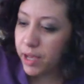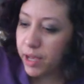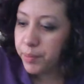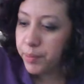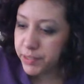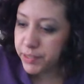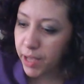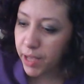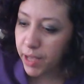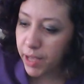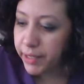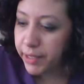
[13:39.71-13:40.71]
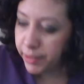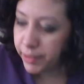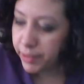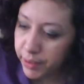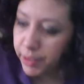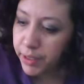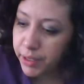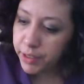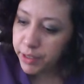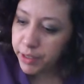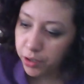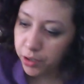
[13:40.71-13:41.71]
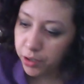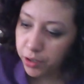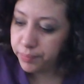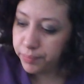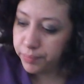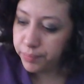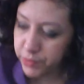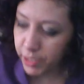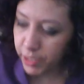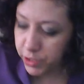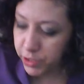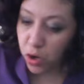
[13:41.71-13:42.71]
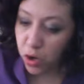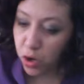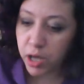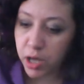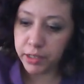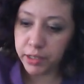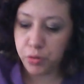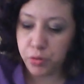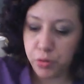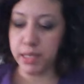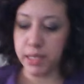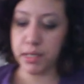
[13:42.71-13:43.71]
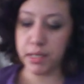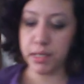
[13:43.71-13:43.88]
it's not, you know, it's not as strong and crazy, and it